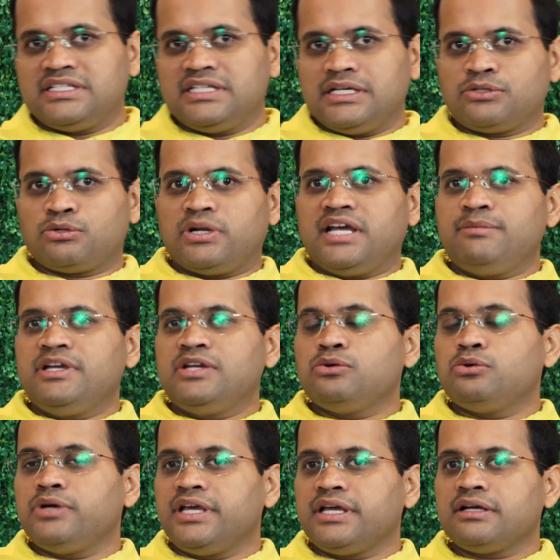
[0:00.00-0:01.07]
Let's say, should I be
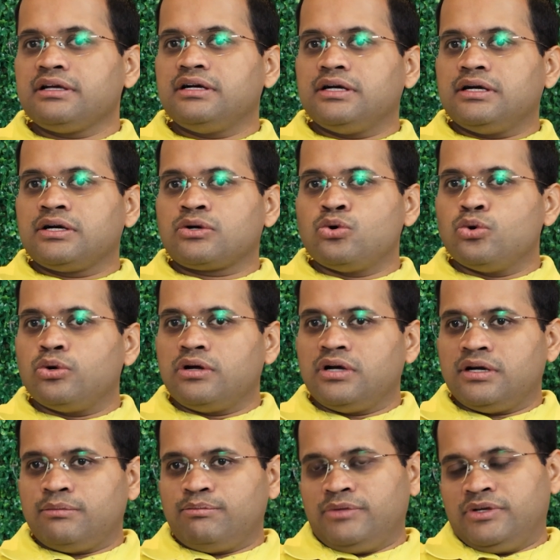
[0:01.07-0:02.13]
doing,
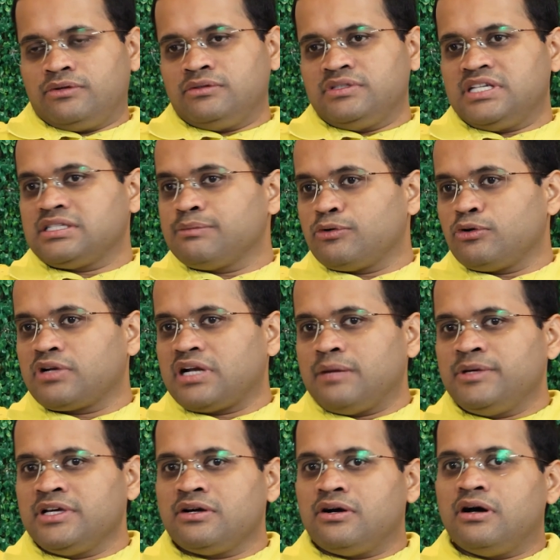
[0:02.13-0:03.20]
just the
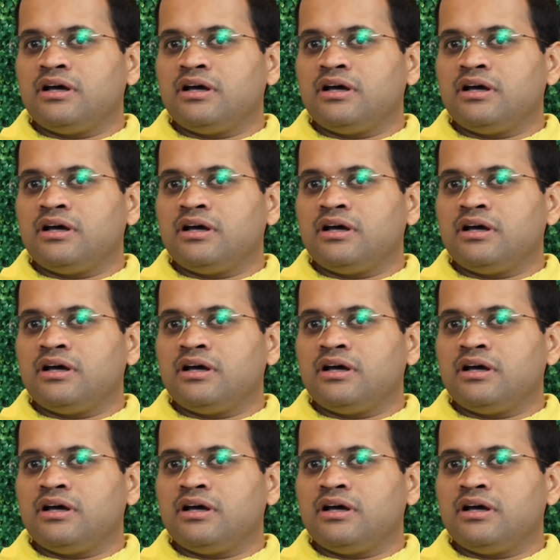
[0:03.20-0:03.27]
programming,